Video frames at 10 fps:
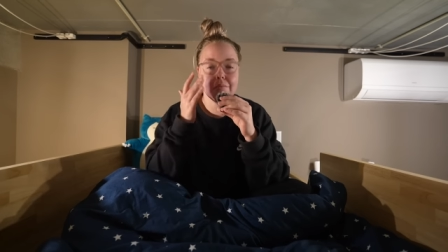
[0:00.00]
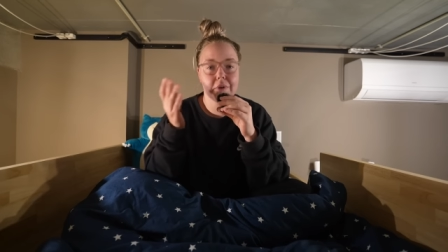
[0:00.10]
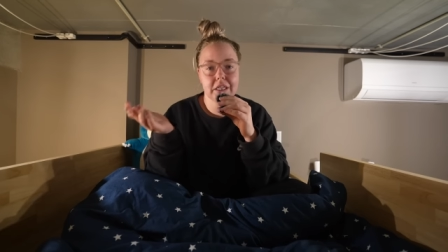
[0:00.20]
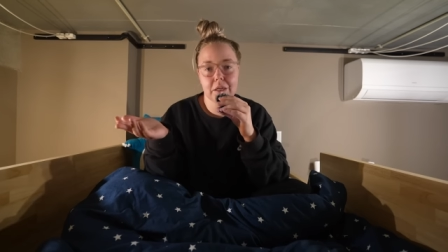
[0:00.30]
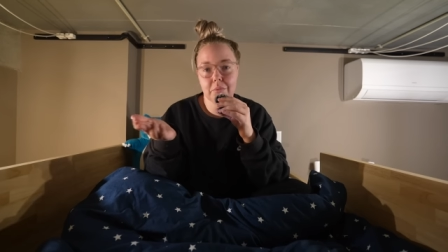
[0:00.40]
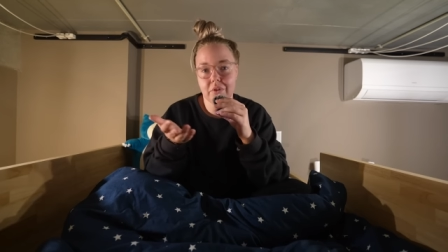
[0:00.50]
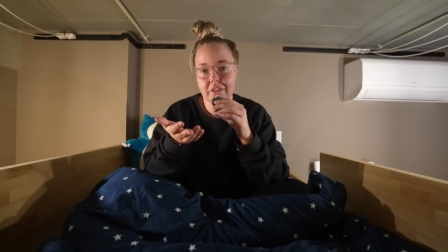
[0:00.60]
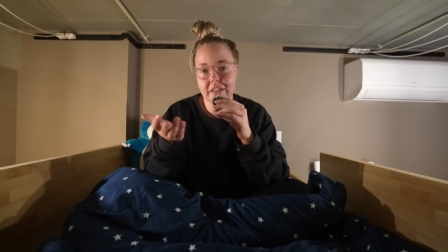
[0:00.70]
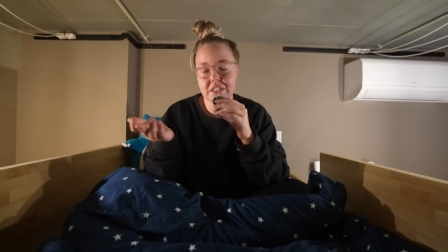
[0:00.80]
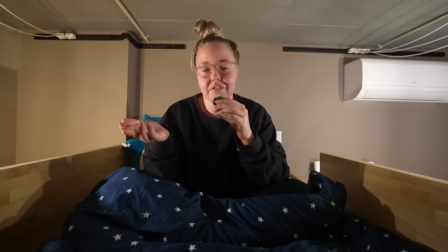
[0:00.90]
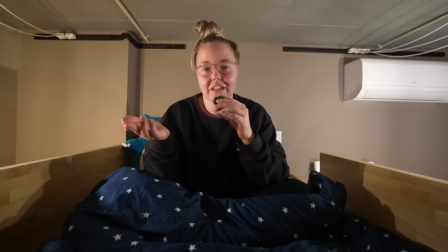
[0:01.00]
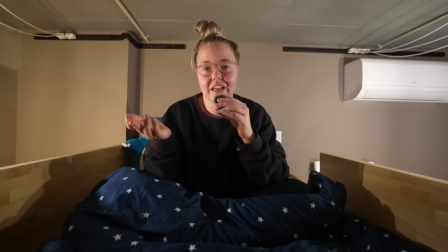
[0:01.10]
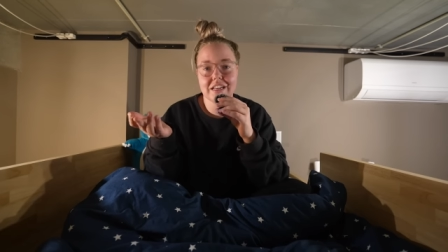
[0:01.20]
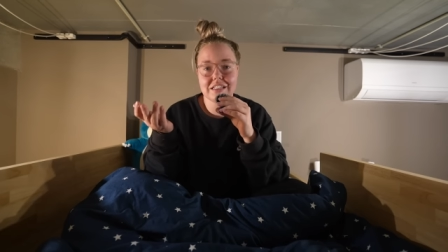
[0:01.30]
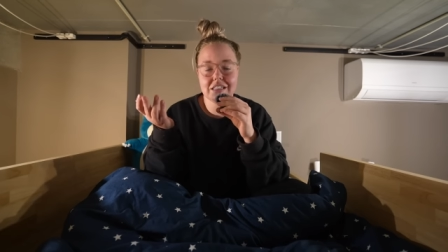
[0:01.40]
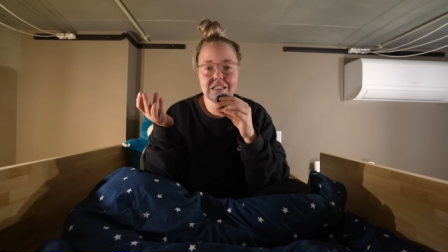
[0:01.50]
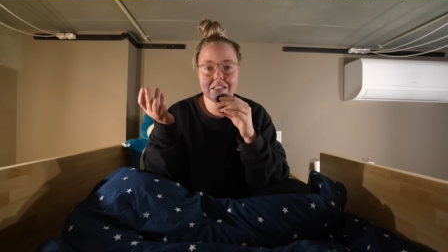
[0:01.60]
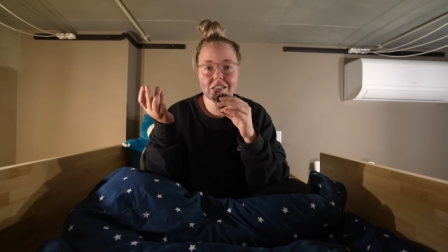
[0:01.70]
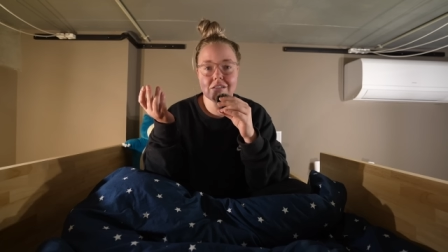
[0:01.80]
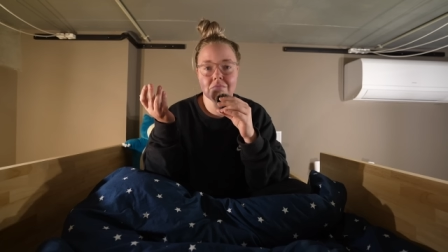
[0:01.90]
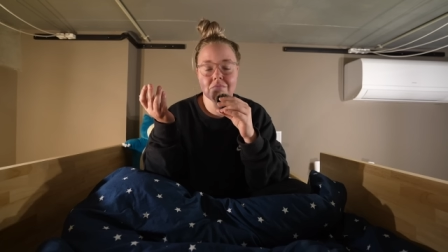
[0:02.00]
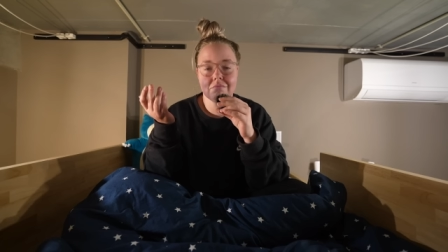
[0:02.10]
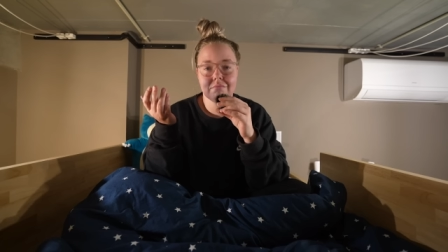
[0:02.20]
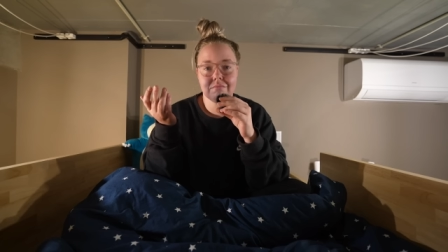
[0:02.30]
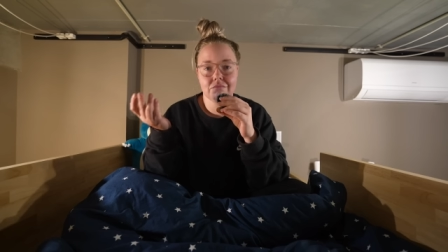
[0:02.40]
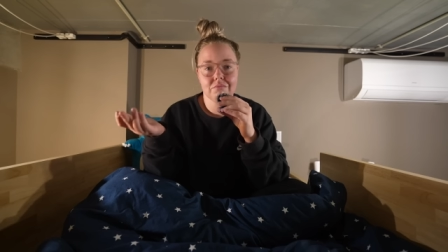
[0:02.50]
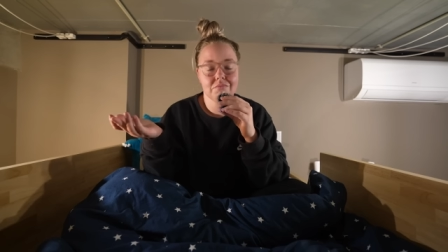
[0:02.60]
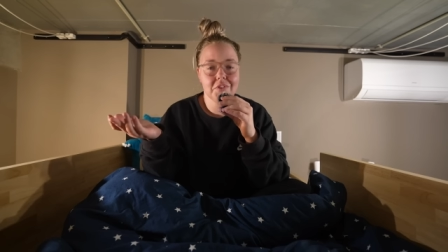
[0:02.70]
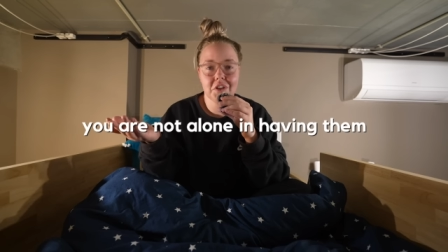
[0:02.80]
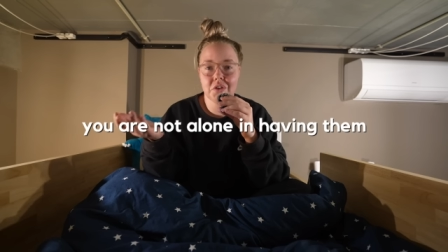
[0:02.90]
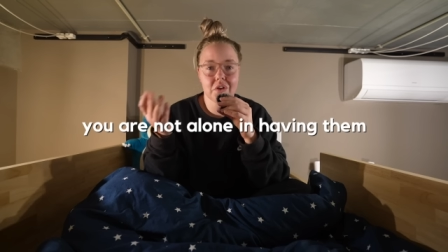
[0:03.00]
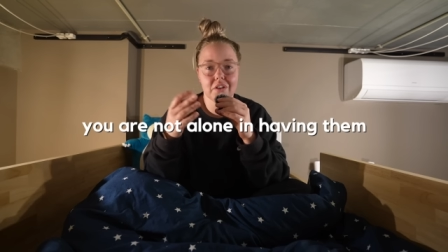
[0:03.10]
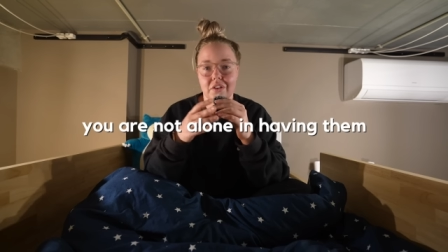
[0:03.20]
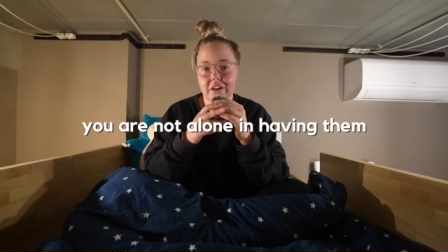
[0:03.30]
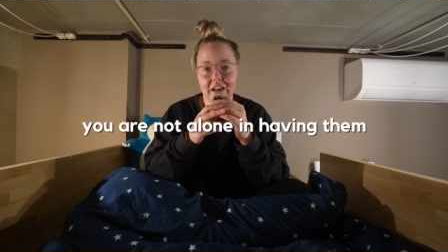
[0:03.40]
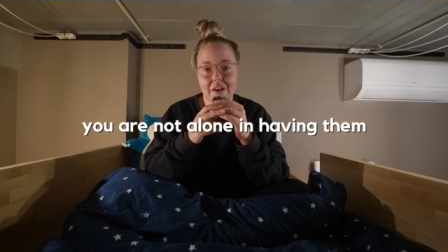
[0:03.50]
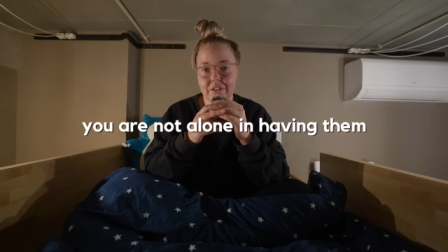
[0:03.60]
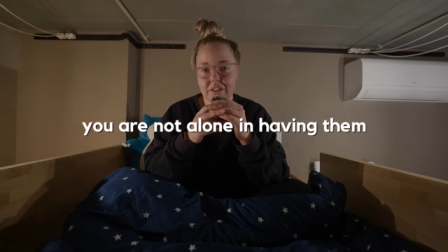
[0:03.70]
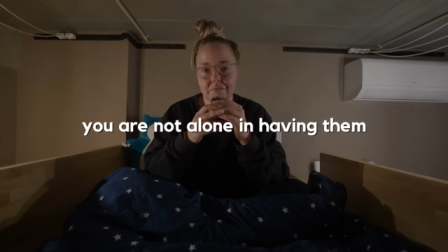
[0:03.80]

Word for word: But the important thing to realize is you're not alone in having